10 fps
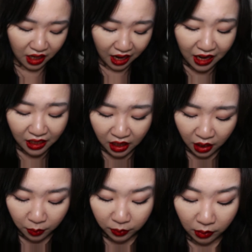And a
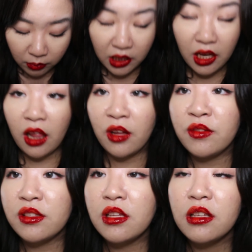little bit on my
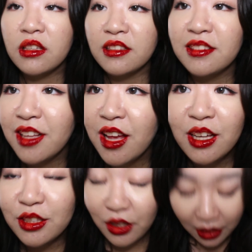clothes.
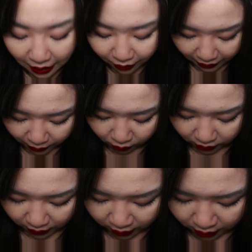Don't know how that
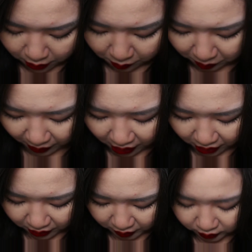got there, but
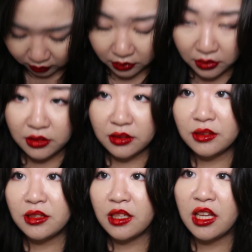
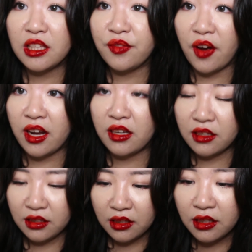it's fine.
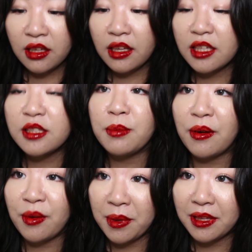
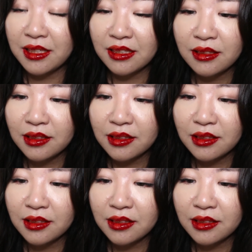Experimenting.